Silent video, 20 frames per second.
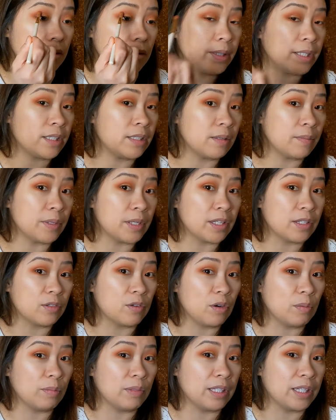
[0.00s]
My stomach
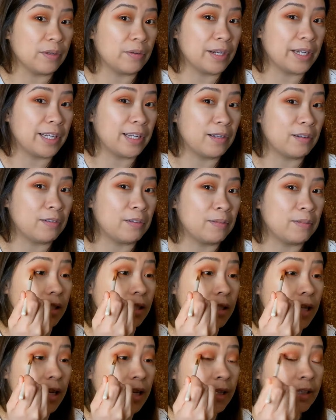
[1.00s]
is grumbling right now. It's a
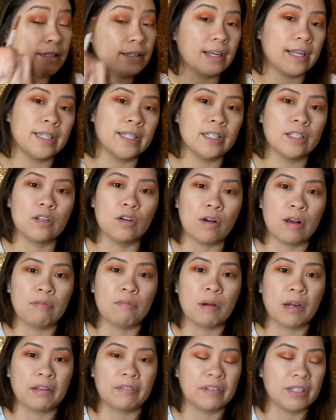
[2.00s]
sign I need to go
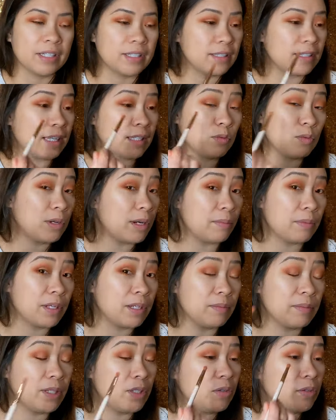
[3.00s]
have breakfast. That's what I'm going
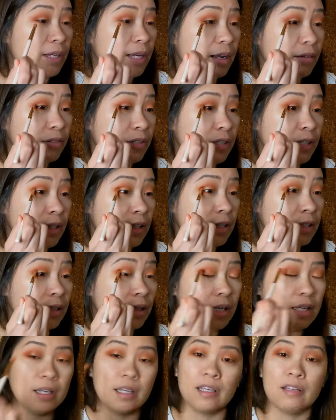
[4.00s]
to be doing after this,
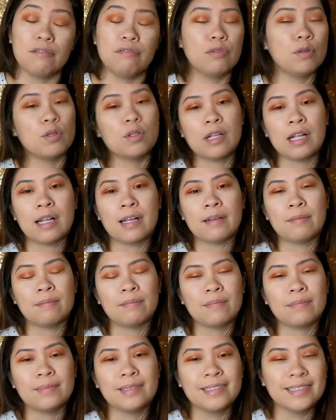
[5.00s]
in full
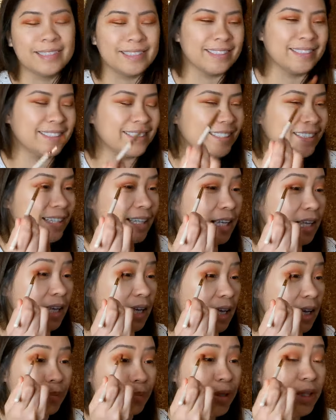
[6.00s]
glam.
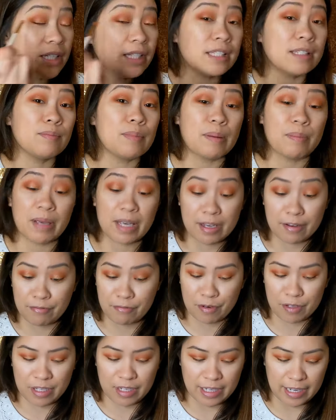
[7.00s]
But this is my makeup
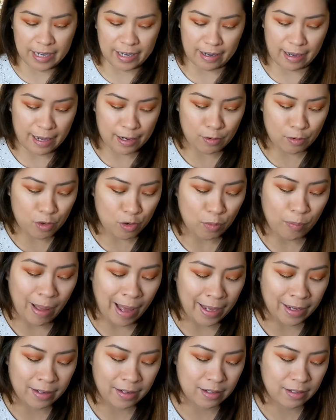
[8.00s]
for the day. I don't go
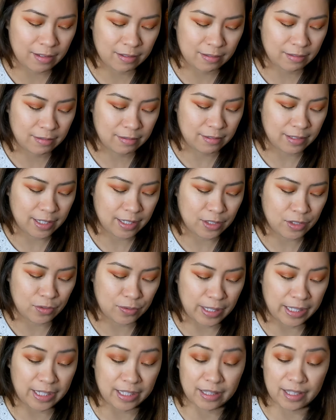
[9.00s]
back and
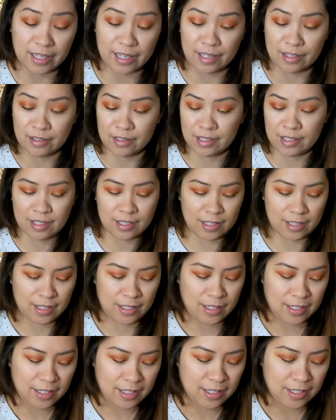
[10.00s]
do anything else.
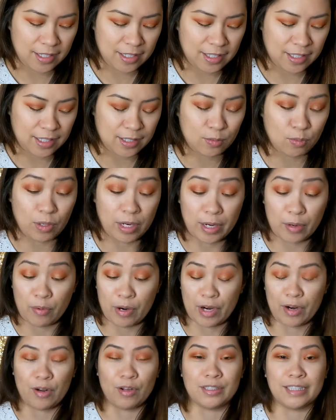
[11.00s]
This is what I
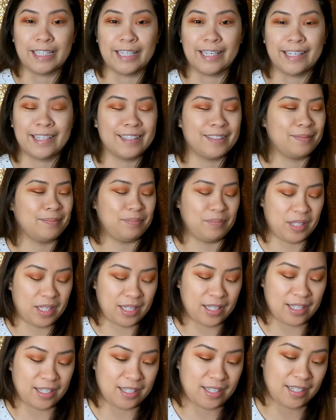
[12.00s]
wear all day,
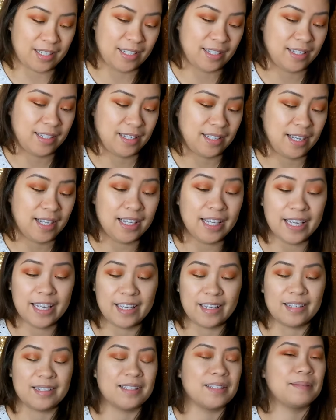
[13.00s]
and I like
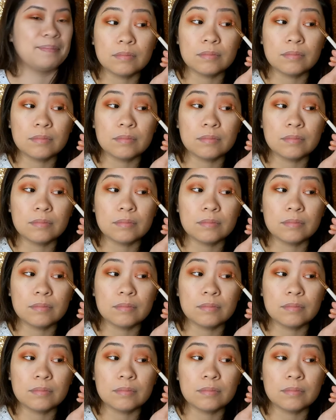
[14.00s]
it.